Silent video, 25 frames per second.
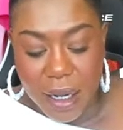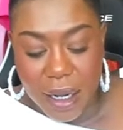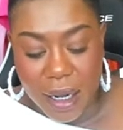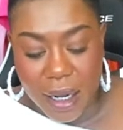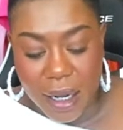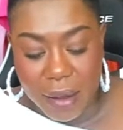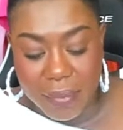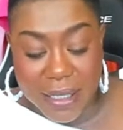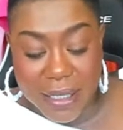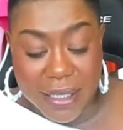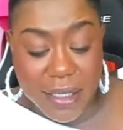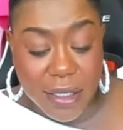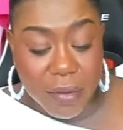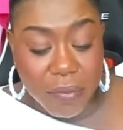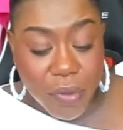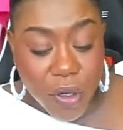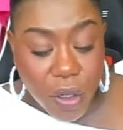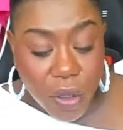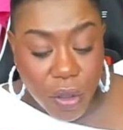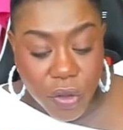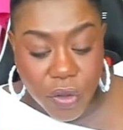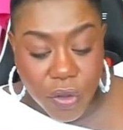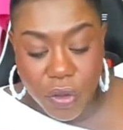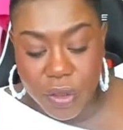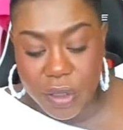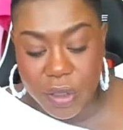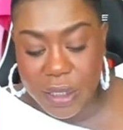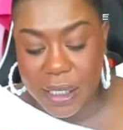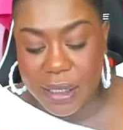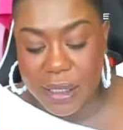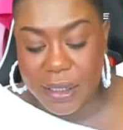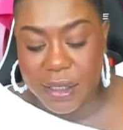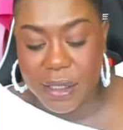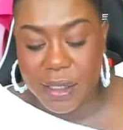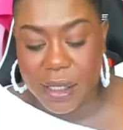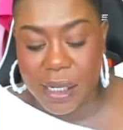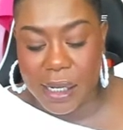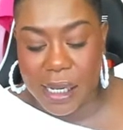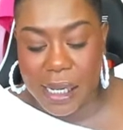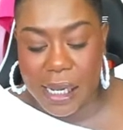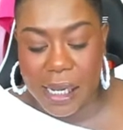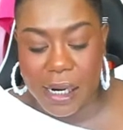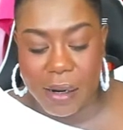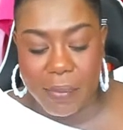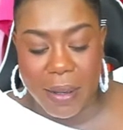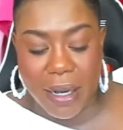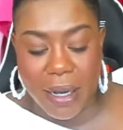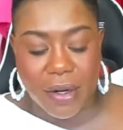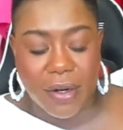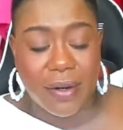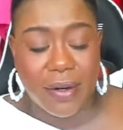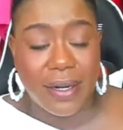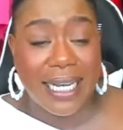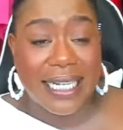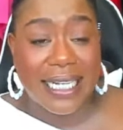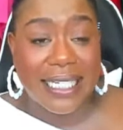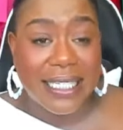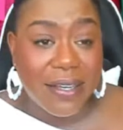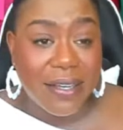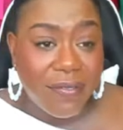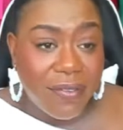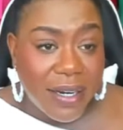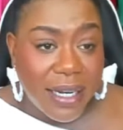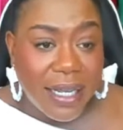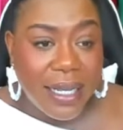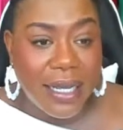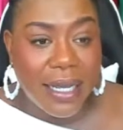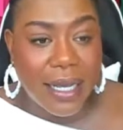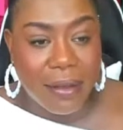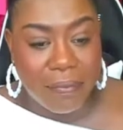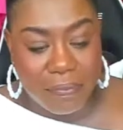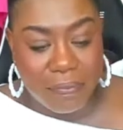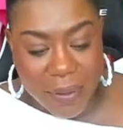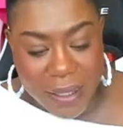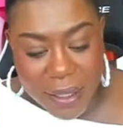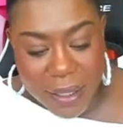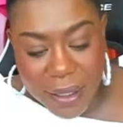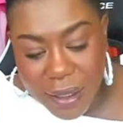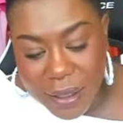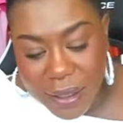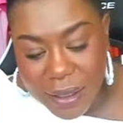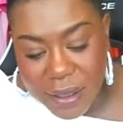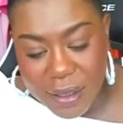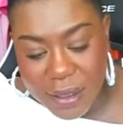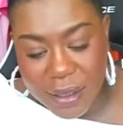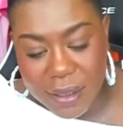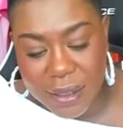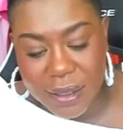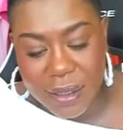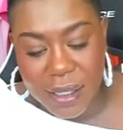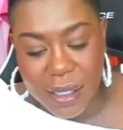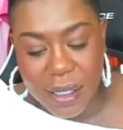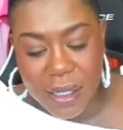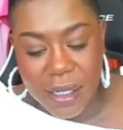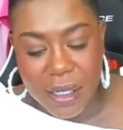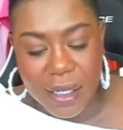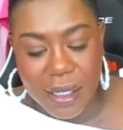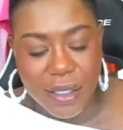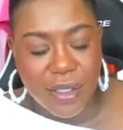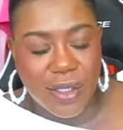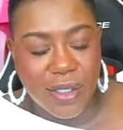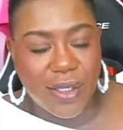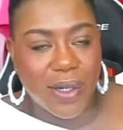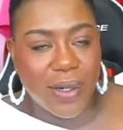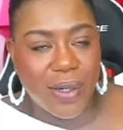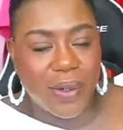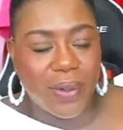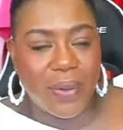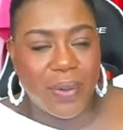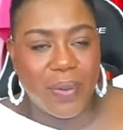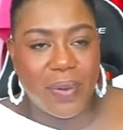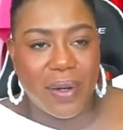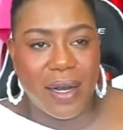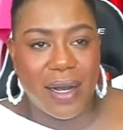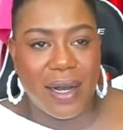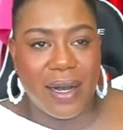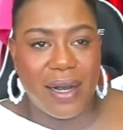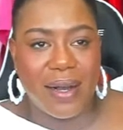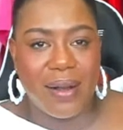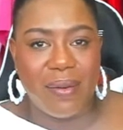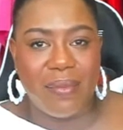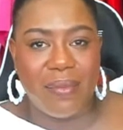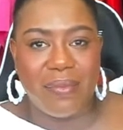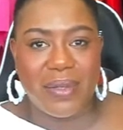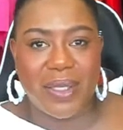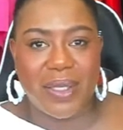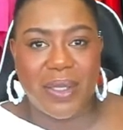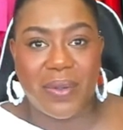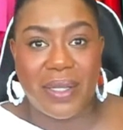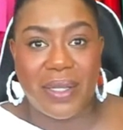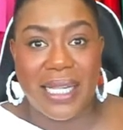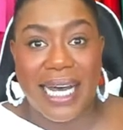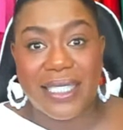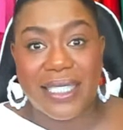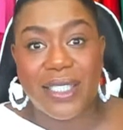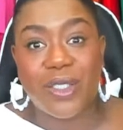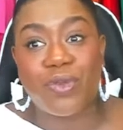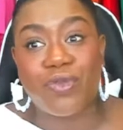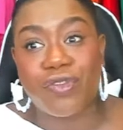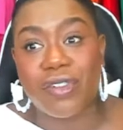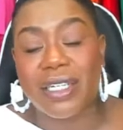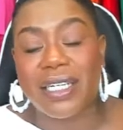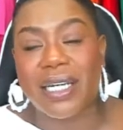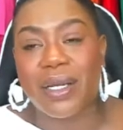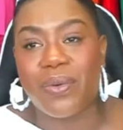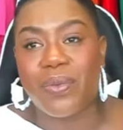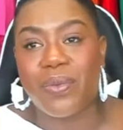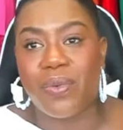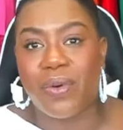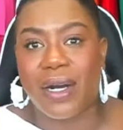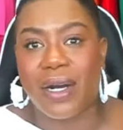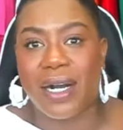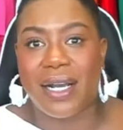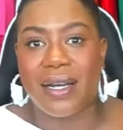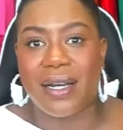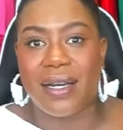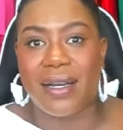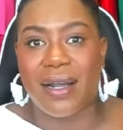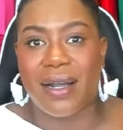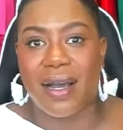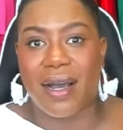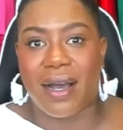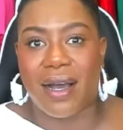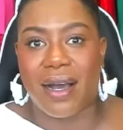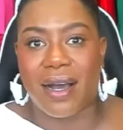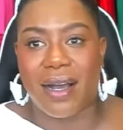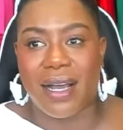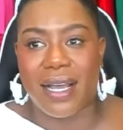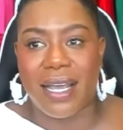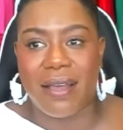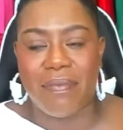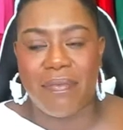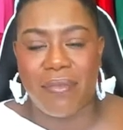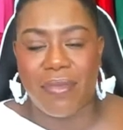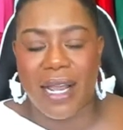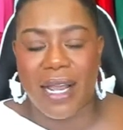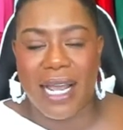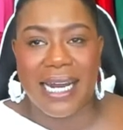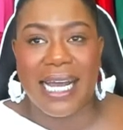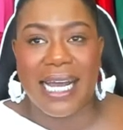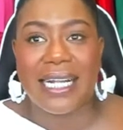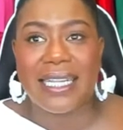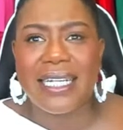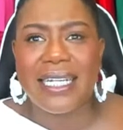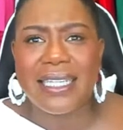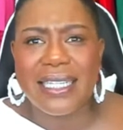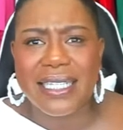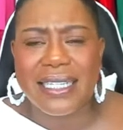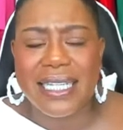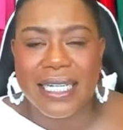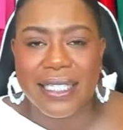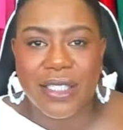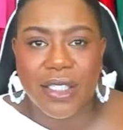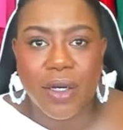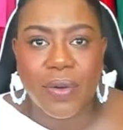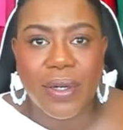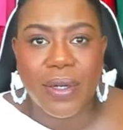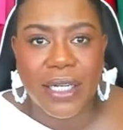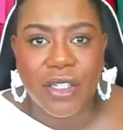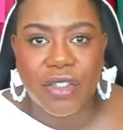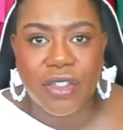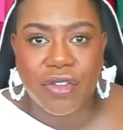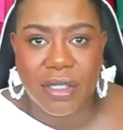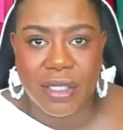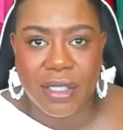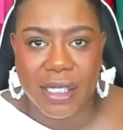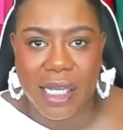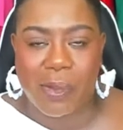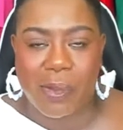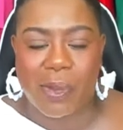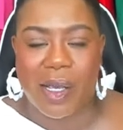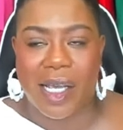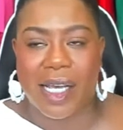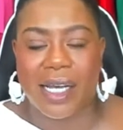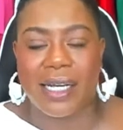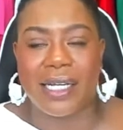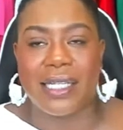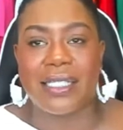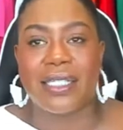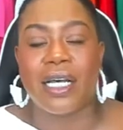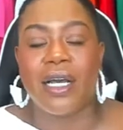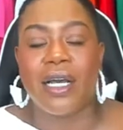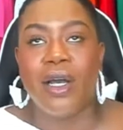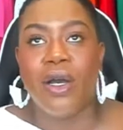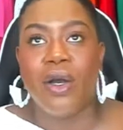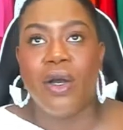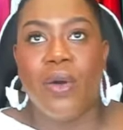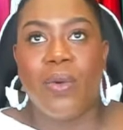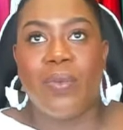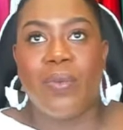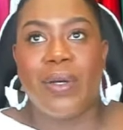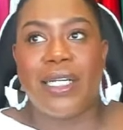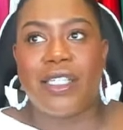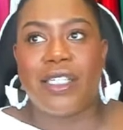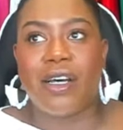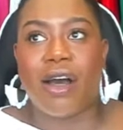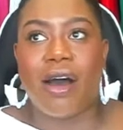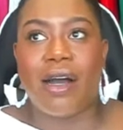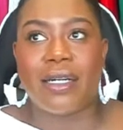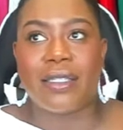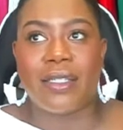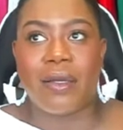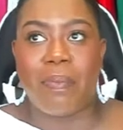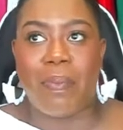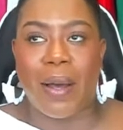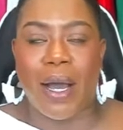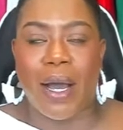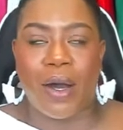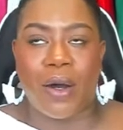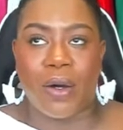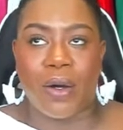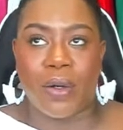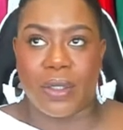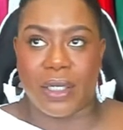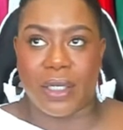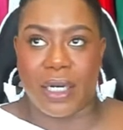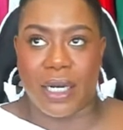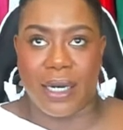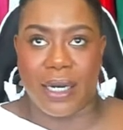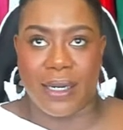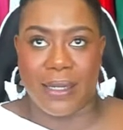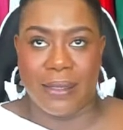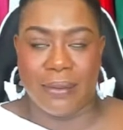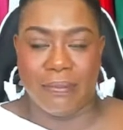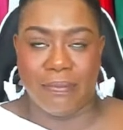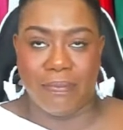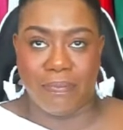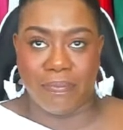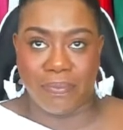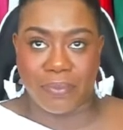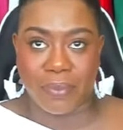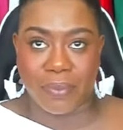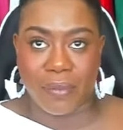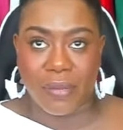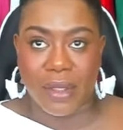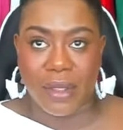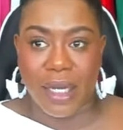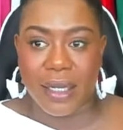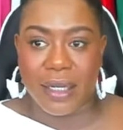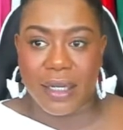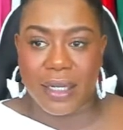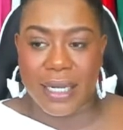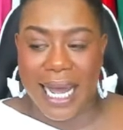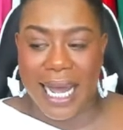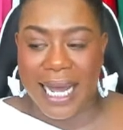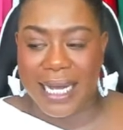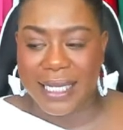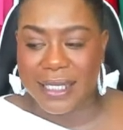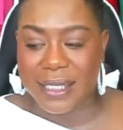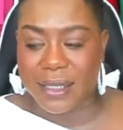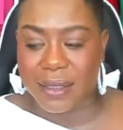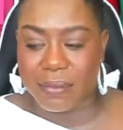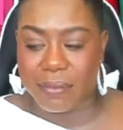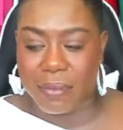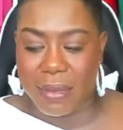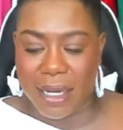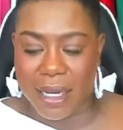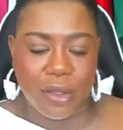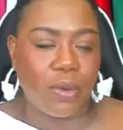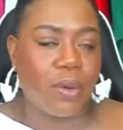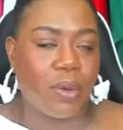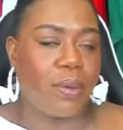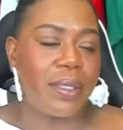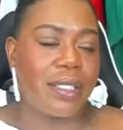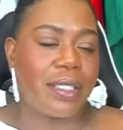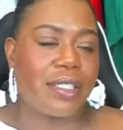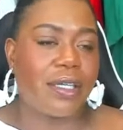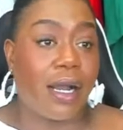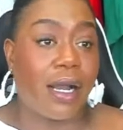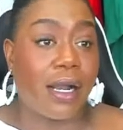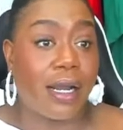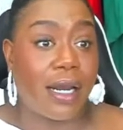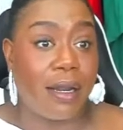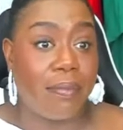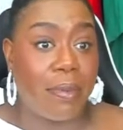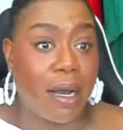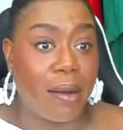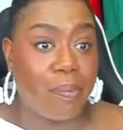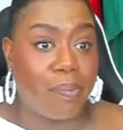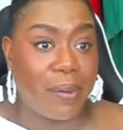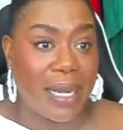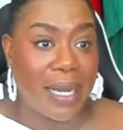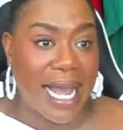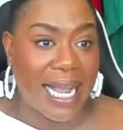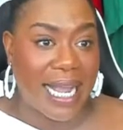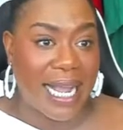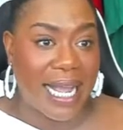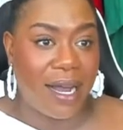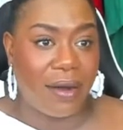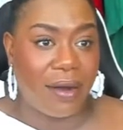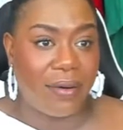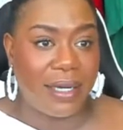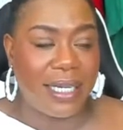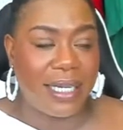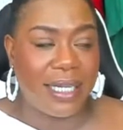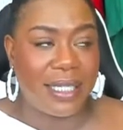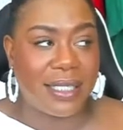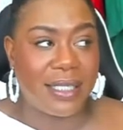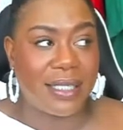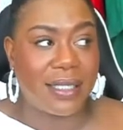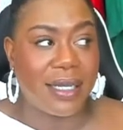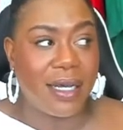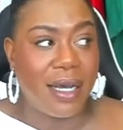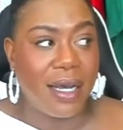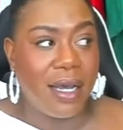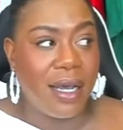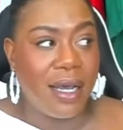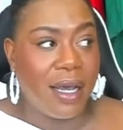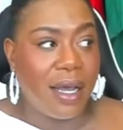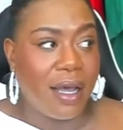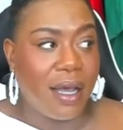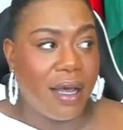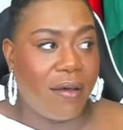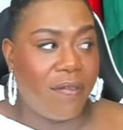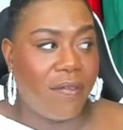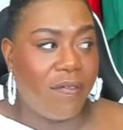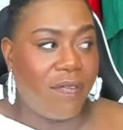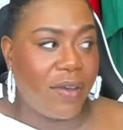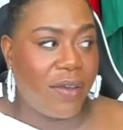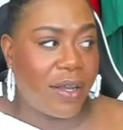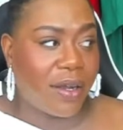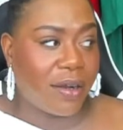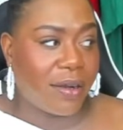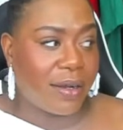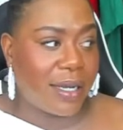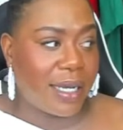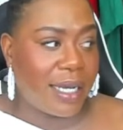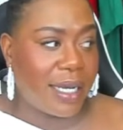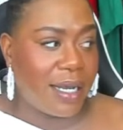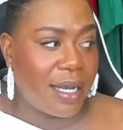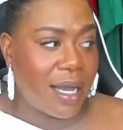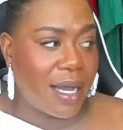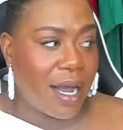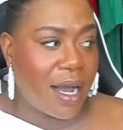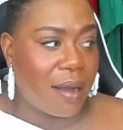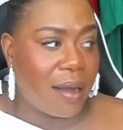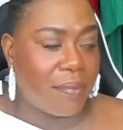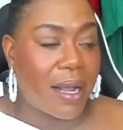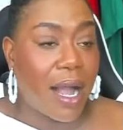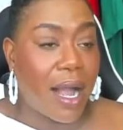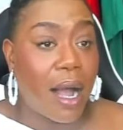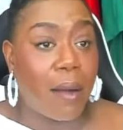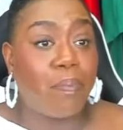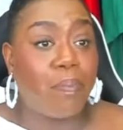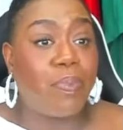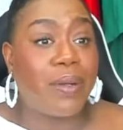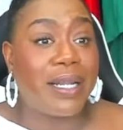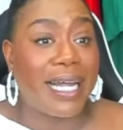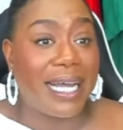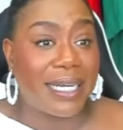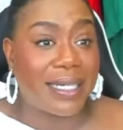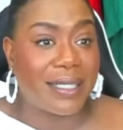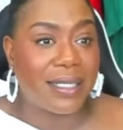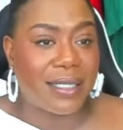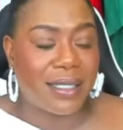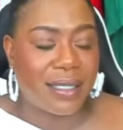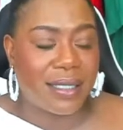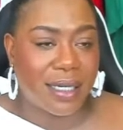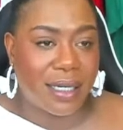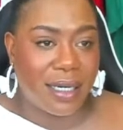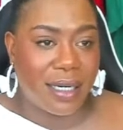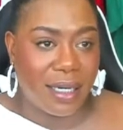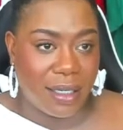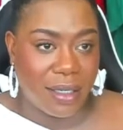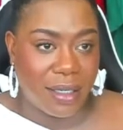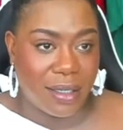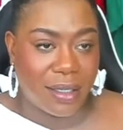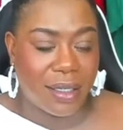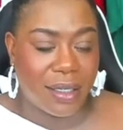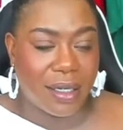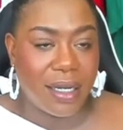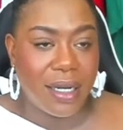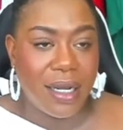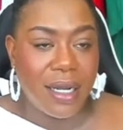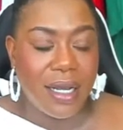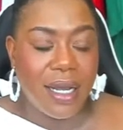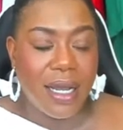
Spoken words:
In some cultures, it's again about creativity and peace. So that's really what and I think that that's so interesting, because we talked about last month when we were talking about black, how it's a very complex color.